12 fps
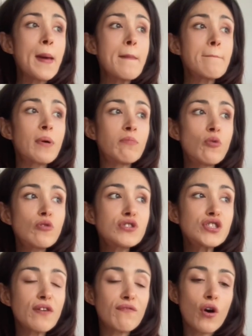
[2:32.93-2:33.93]
But most
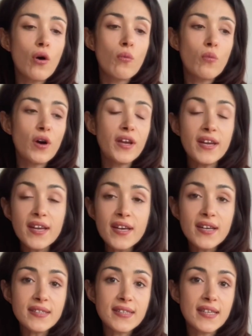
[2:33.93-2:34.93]
of all, what it
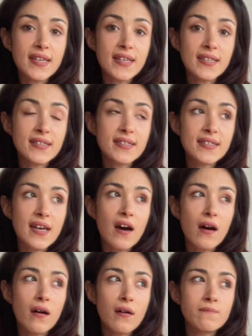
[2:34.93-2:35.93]
is
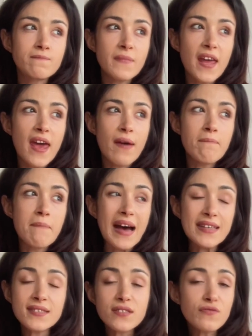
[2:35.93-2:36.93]
a
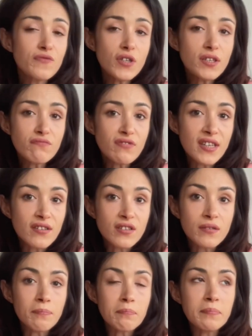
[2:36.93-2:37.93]
masterfully
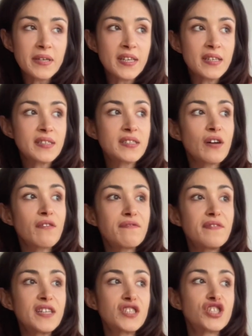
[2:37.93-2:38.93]
written piece of
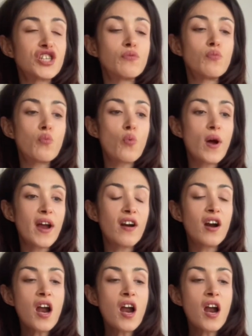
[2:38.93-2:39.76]
fiction where